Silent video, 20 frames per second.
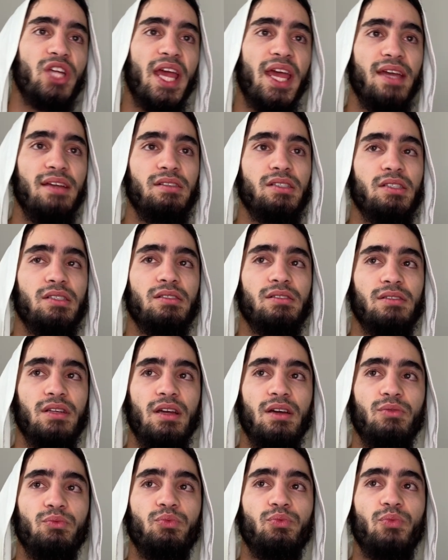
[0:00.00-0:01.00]
age
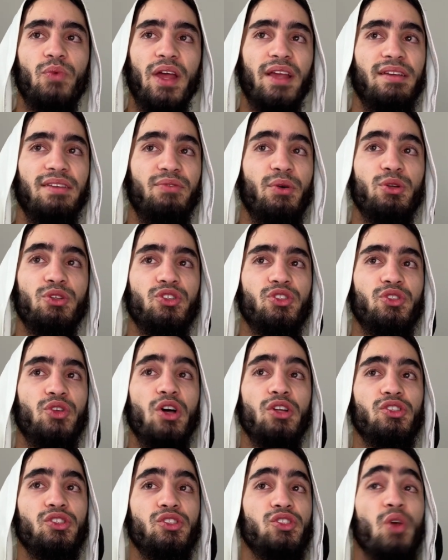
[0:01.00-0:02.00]
was
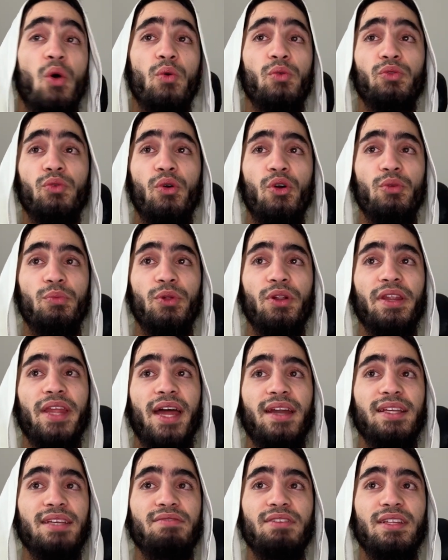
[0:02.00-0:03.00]
so normal
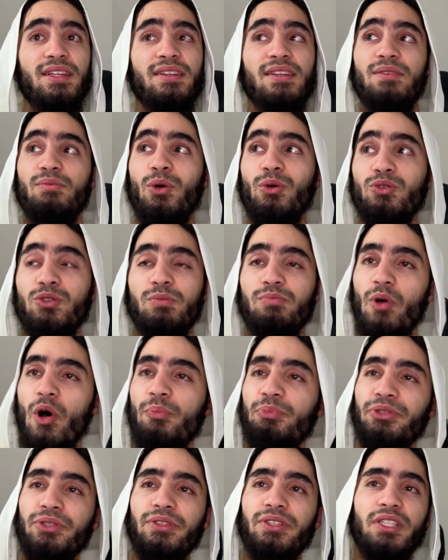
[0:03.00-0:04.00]
that even in the most
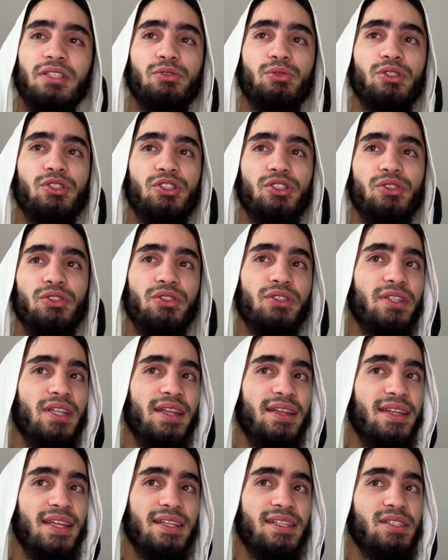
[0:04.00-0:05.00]
popular literature,
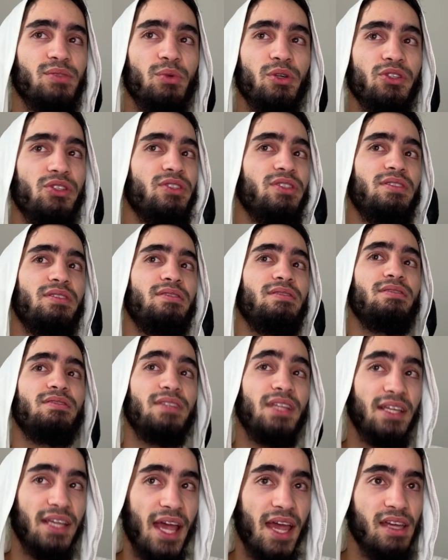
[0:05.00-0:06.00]
this was
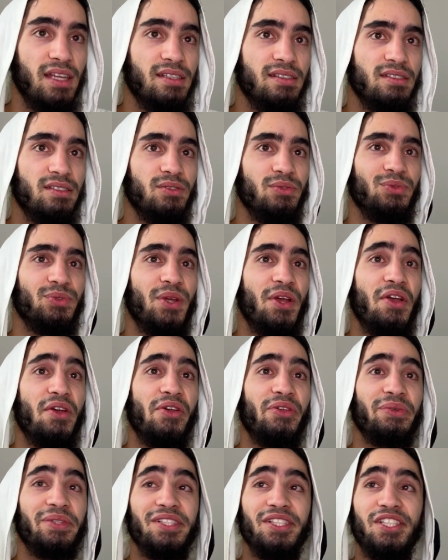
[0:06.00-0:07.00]
the case.
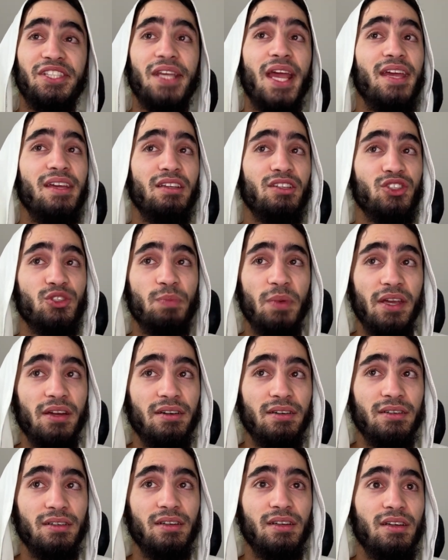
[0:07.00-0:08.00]
So in
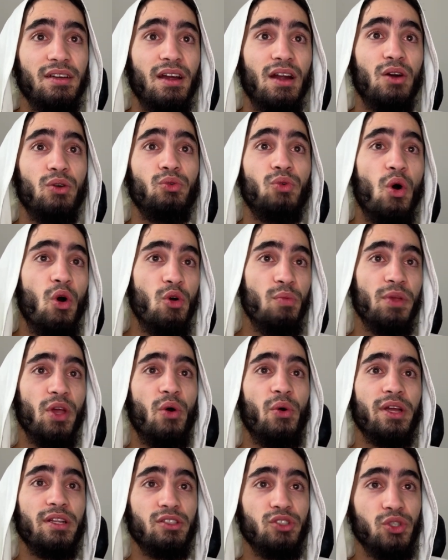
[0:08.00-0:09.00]
Shakespeare,
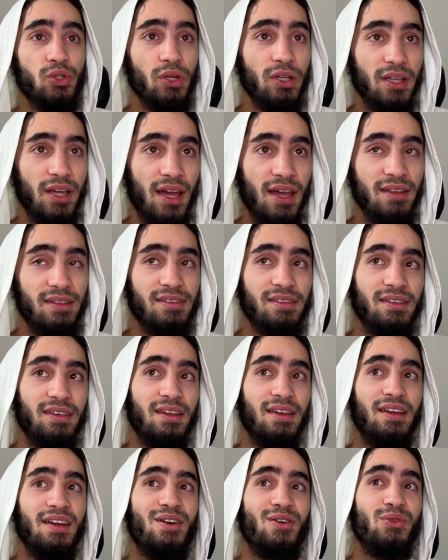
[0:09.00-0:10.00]
Romeo and Juliet,
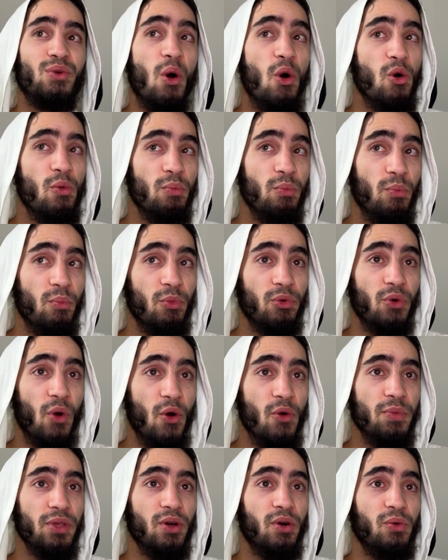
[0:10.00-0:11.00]

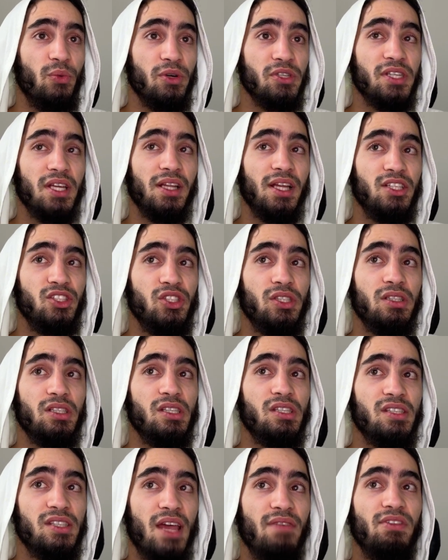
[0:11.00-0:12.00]
Romeo was allegedly
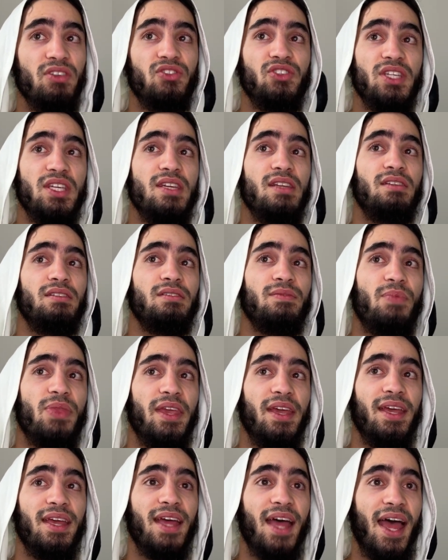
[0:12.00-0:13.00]
17
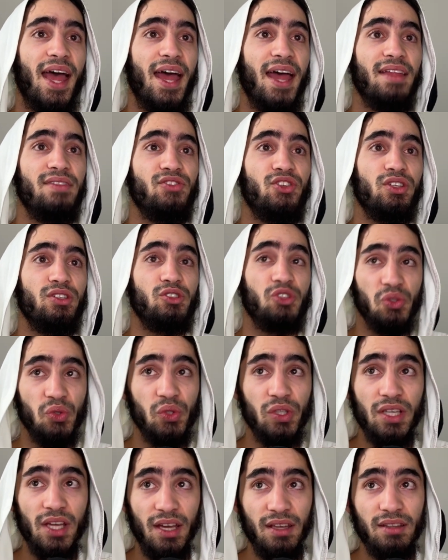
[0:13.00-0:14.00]
and
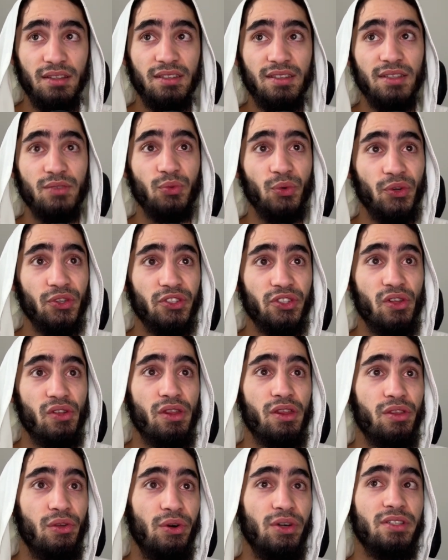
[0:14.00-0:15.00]
Juliet was
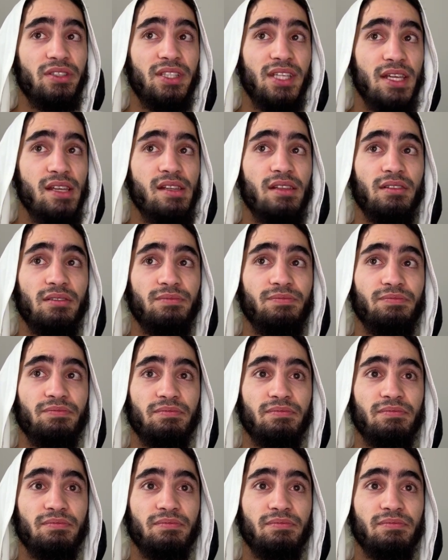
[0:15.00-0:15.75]
13.